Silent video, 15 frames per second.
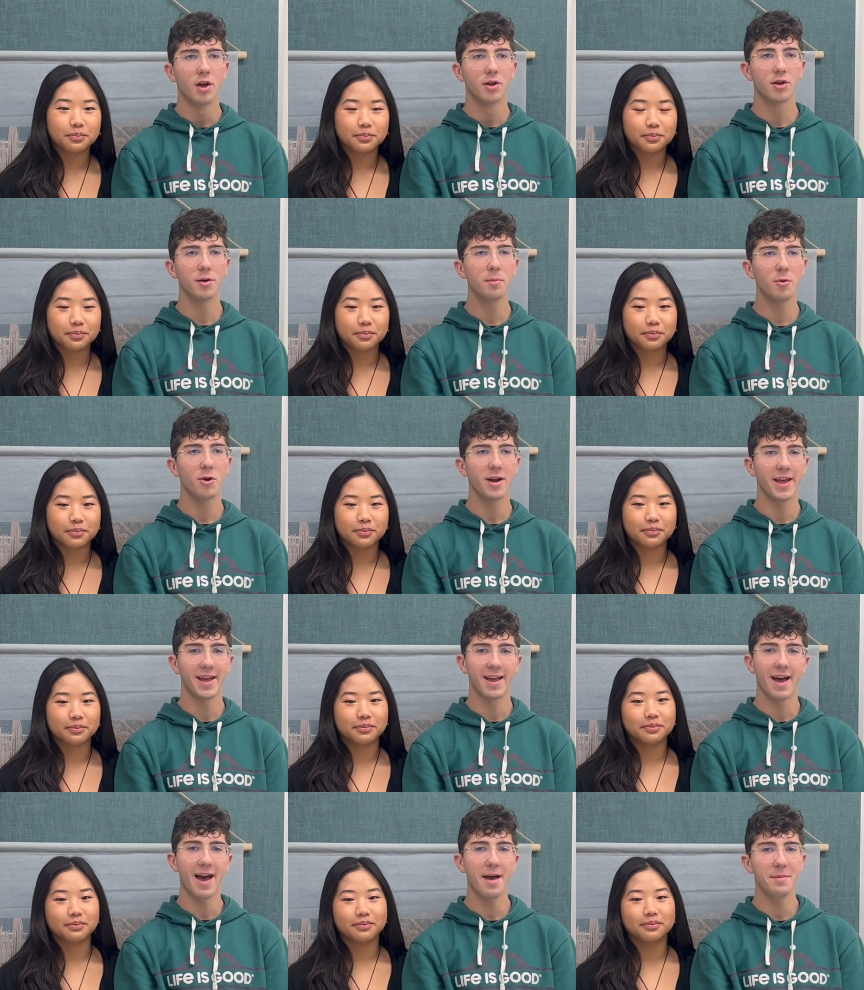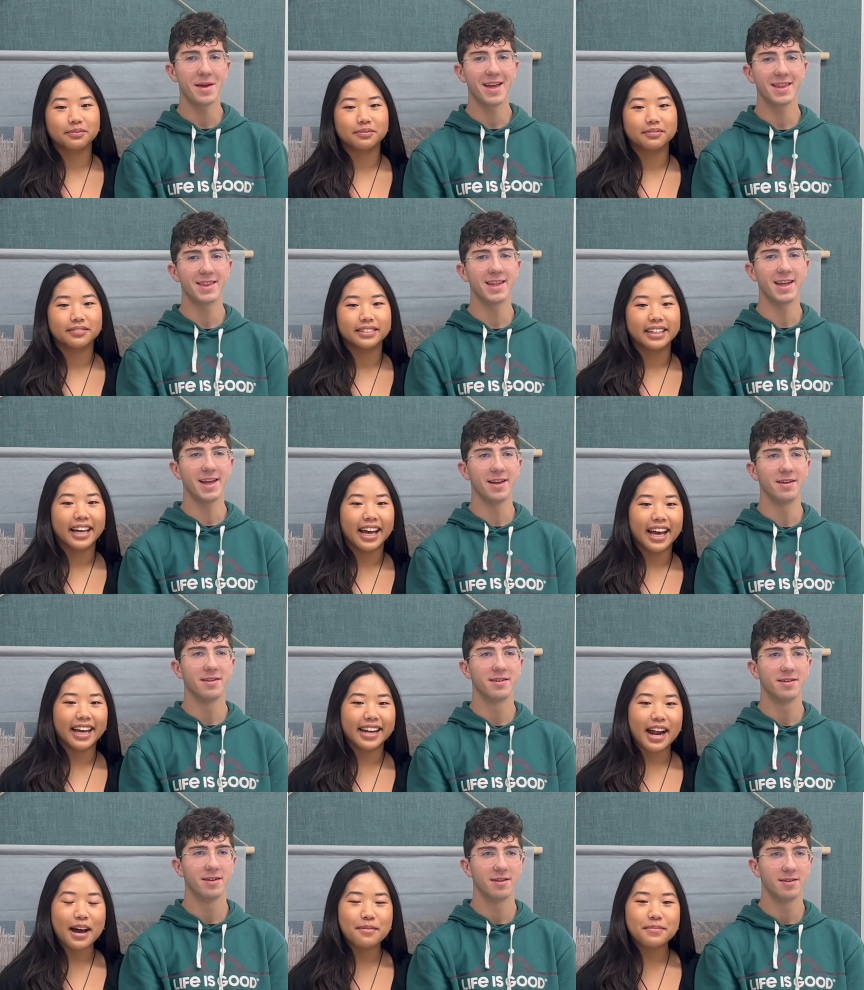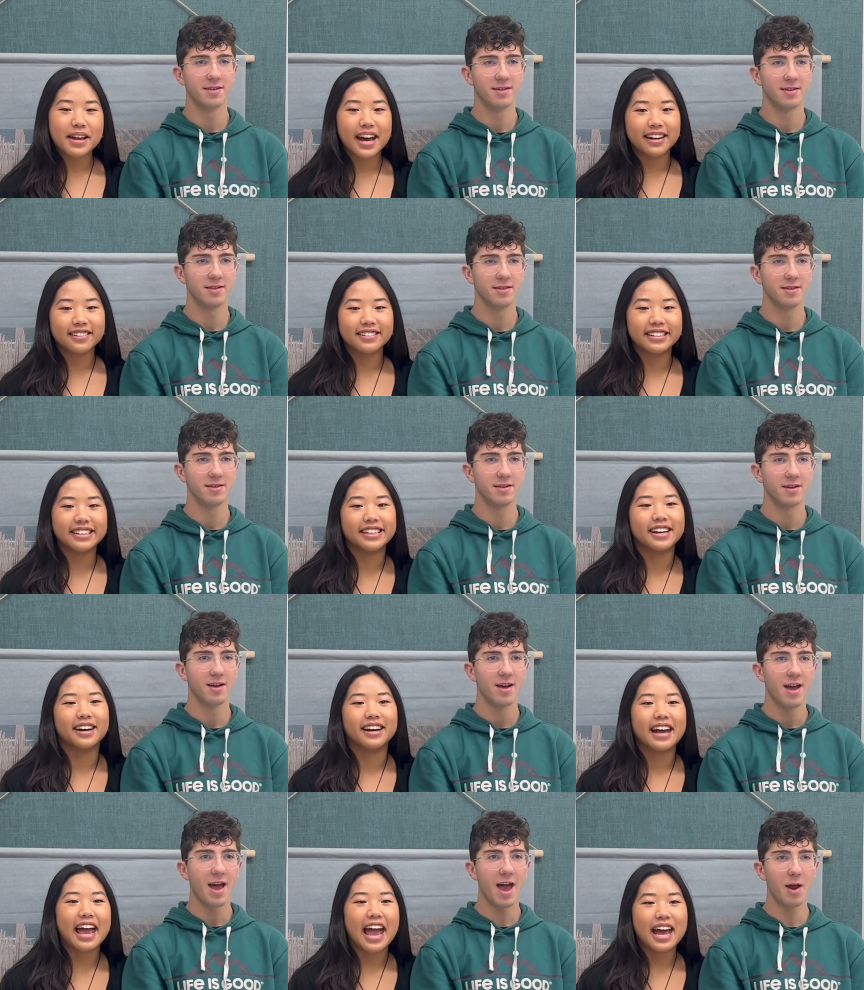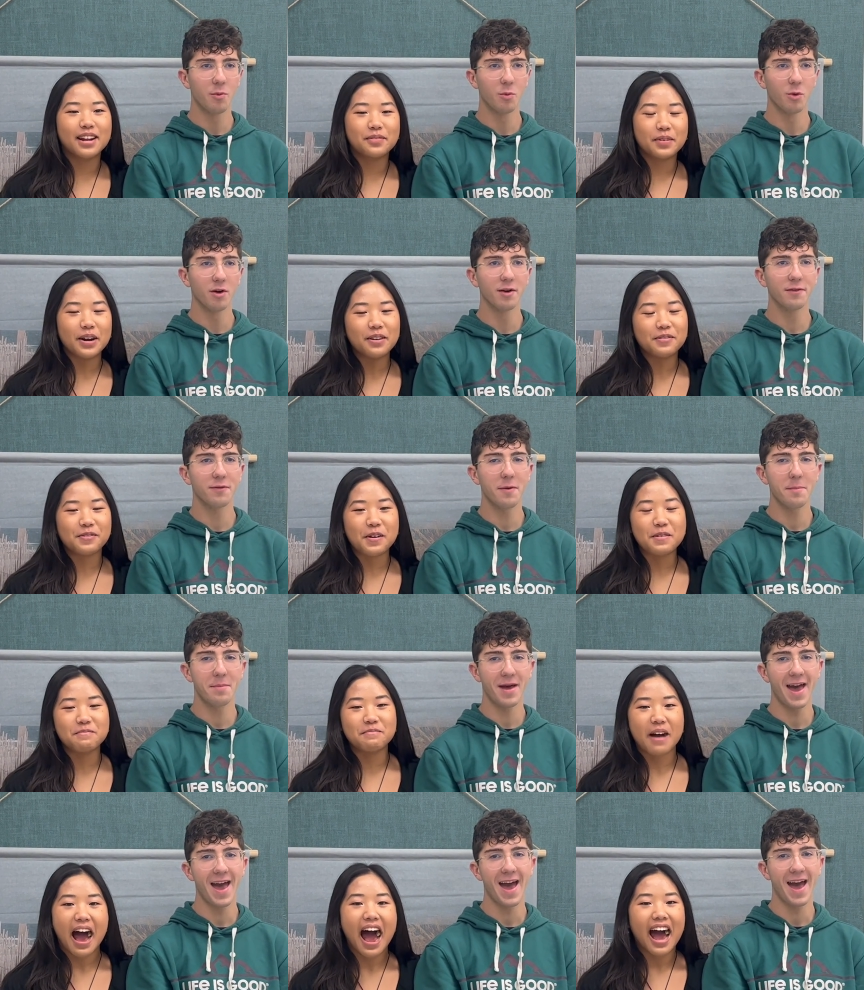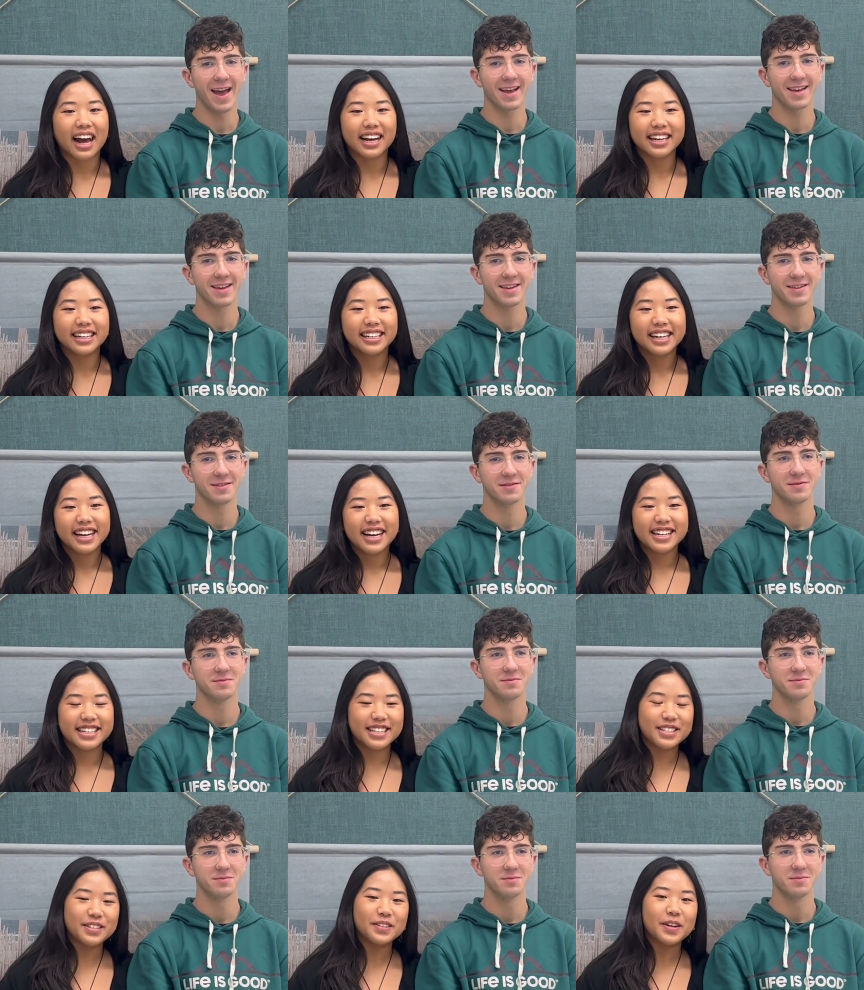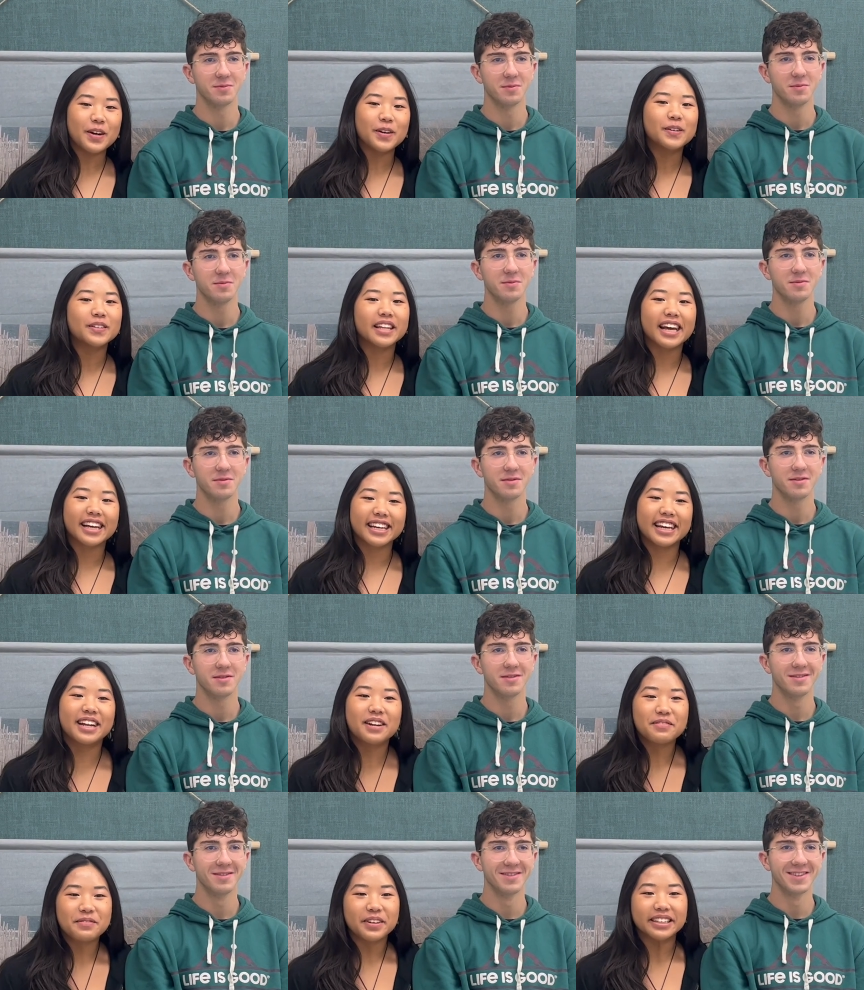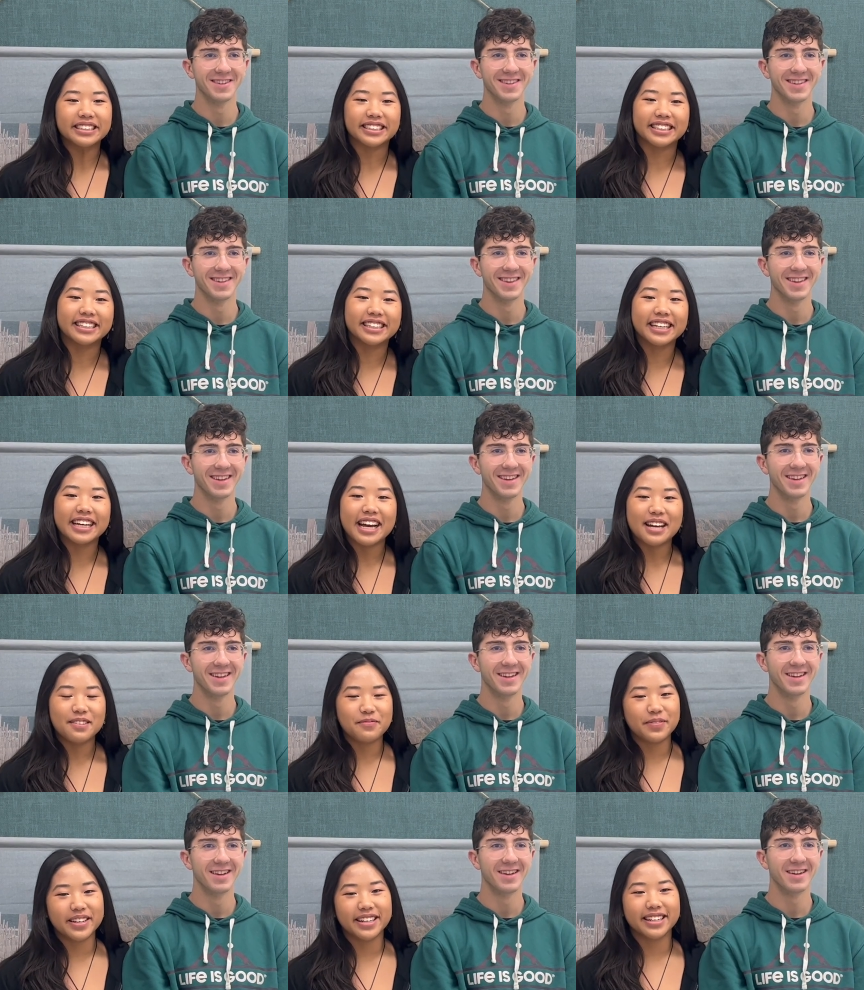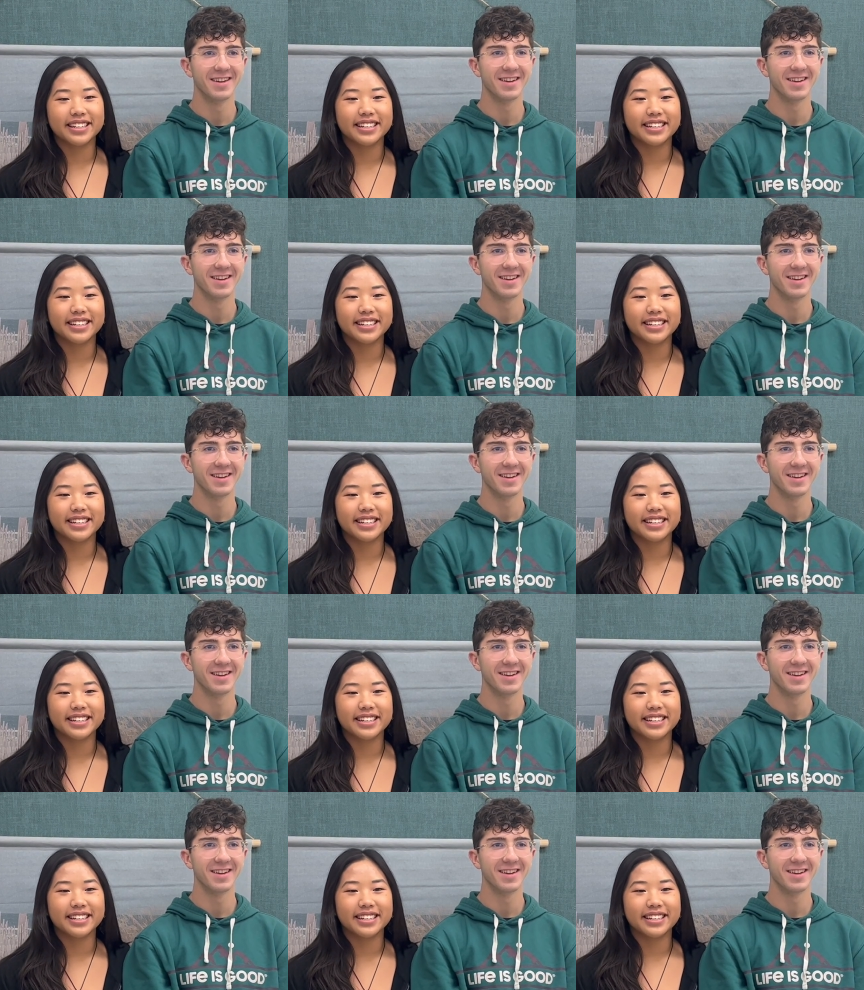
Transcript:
Speaker 1: Good morning. I'm Anthony.
Speaker 2: And I'm Natalina. And, and we're, we're, from, from PAC. PAC. Did you know that getting more sunlight and being in